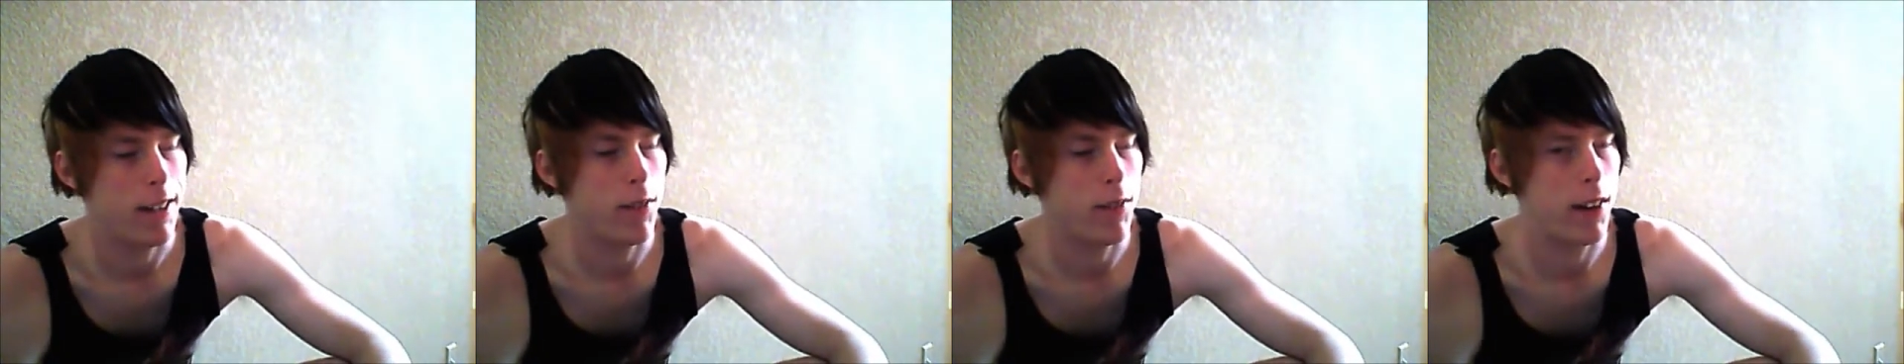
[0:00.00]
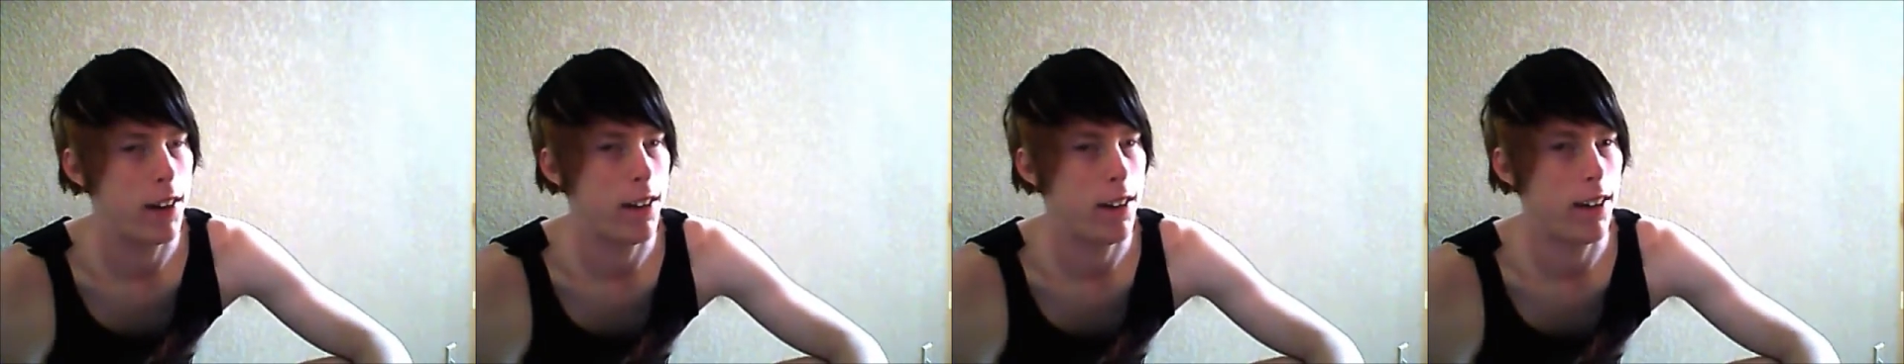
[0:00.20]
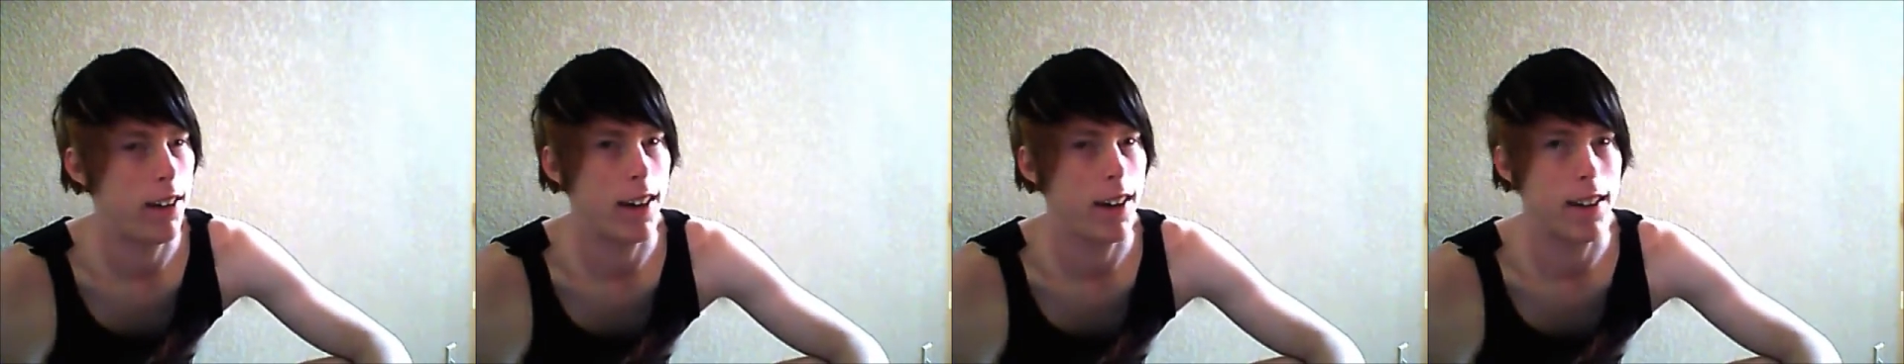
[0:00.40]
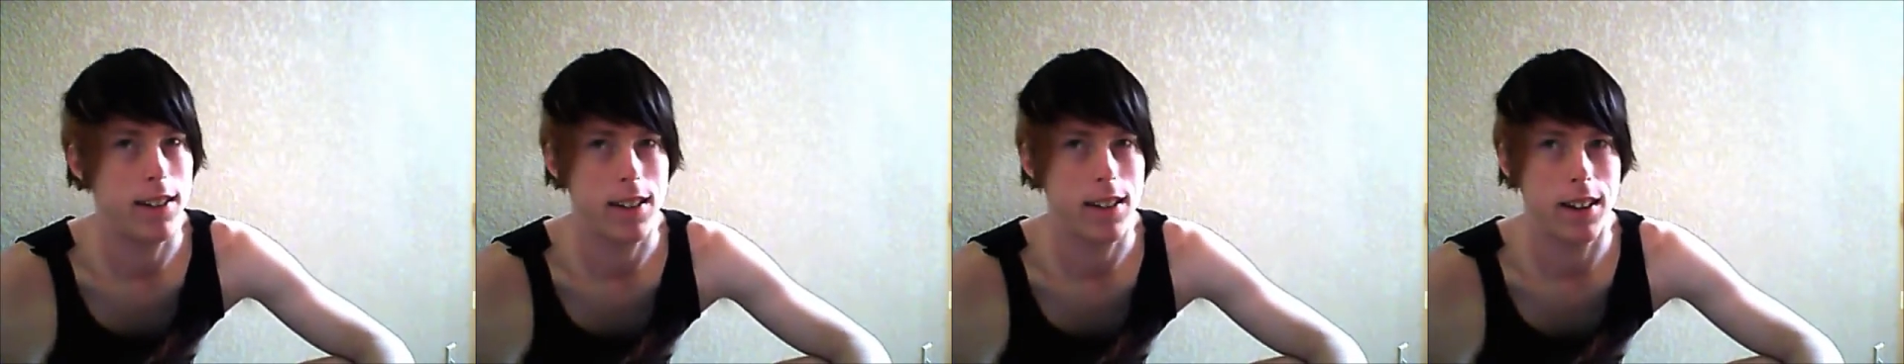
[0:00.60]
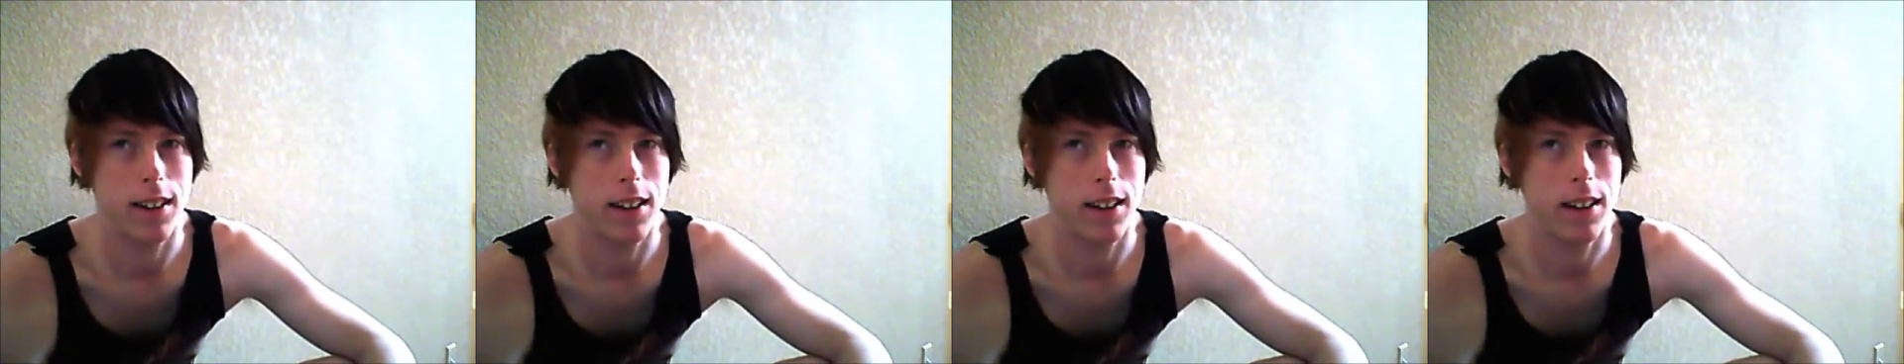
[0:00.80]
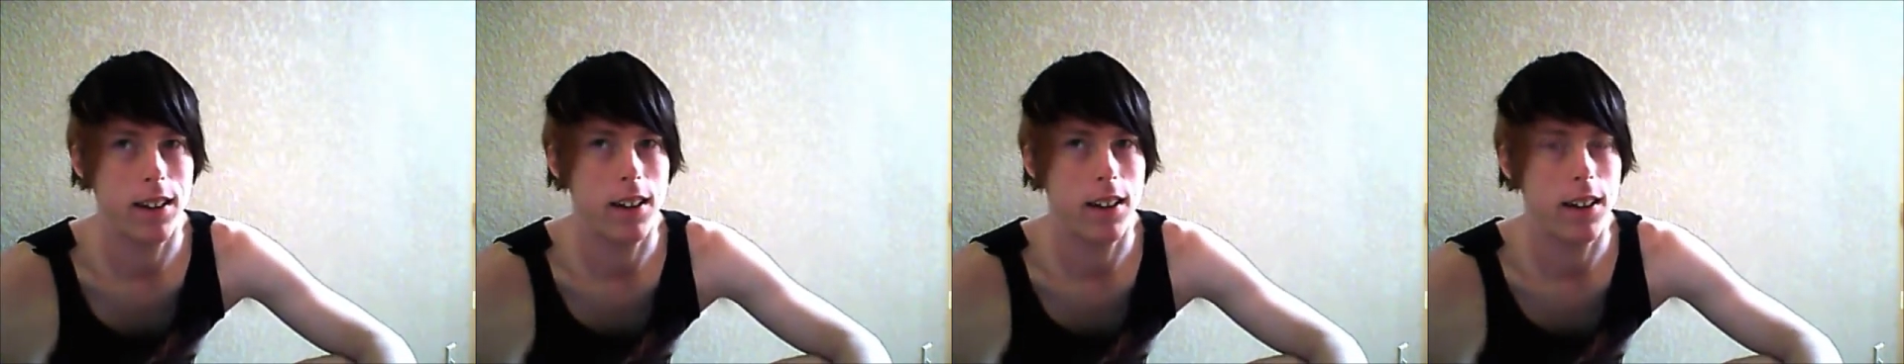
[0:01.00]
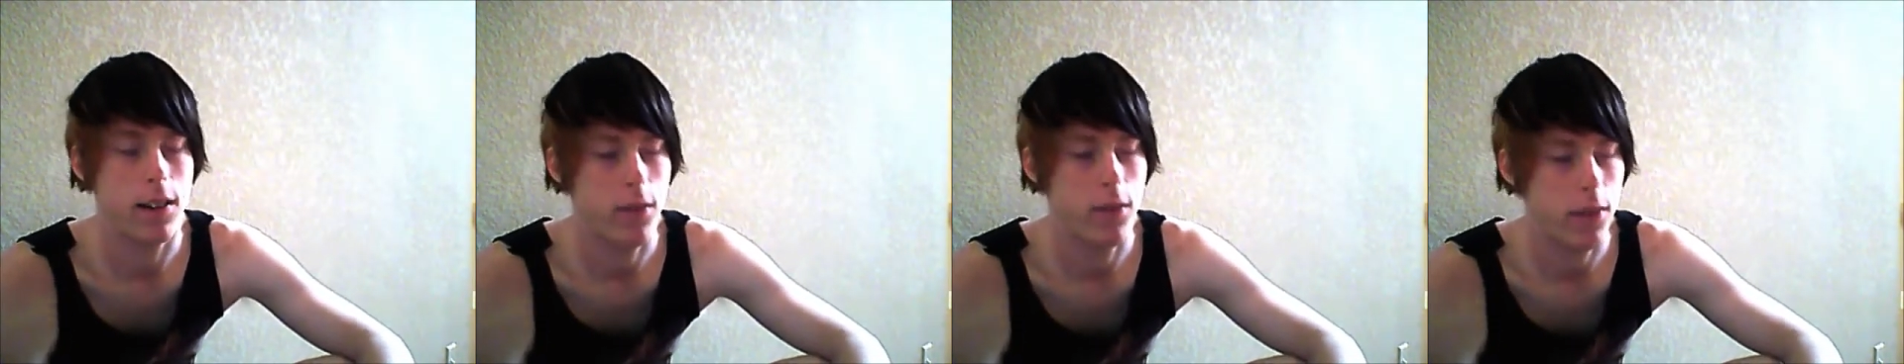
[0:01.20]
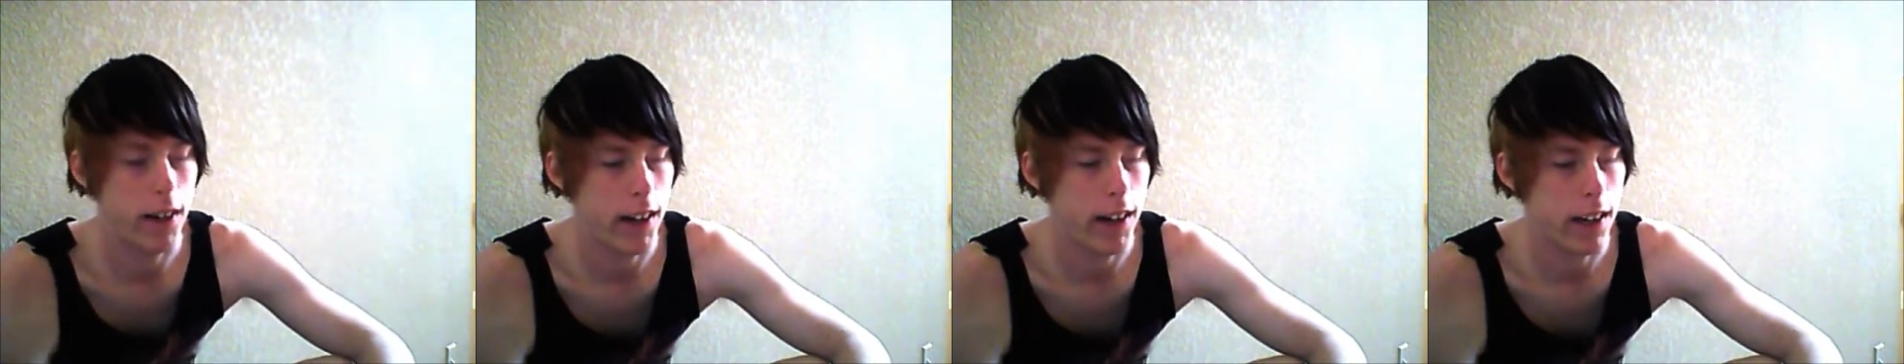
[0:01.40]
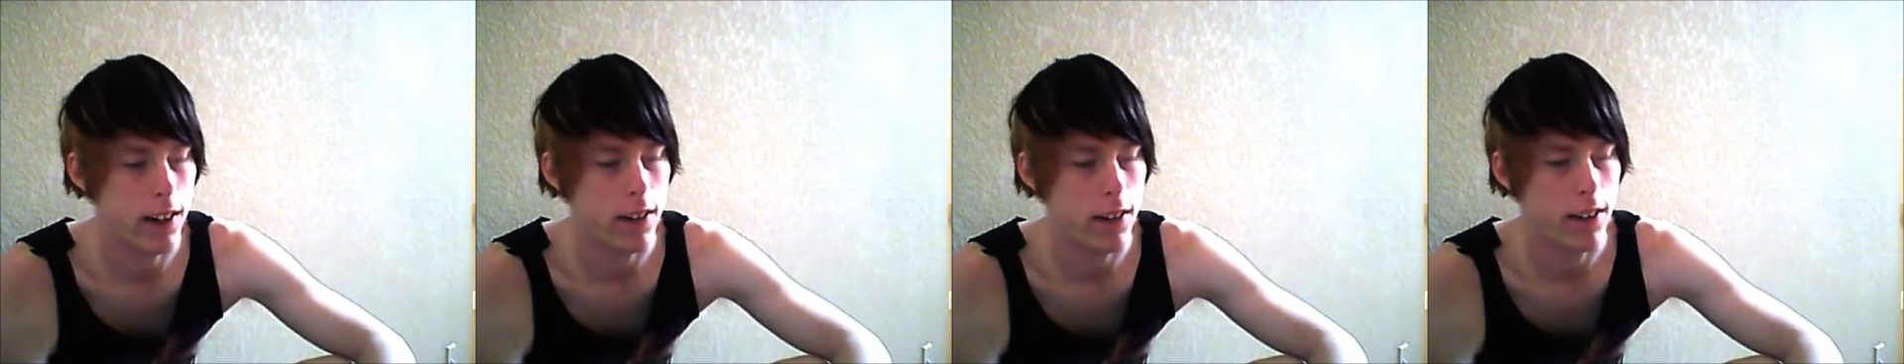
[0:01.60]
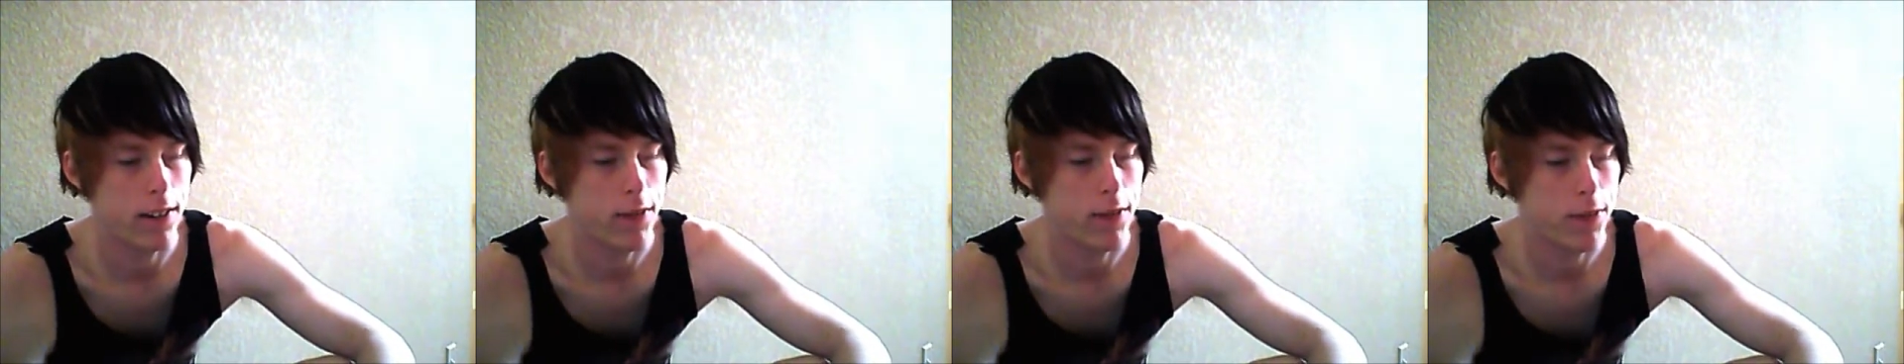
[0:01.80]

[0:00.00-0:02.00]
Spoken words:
Wait till you guys see it. You're going to freak out.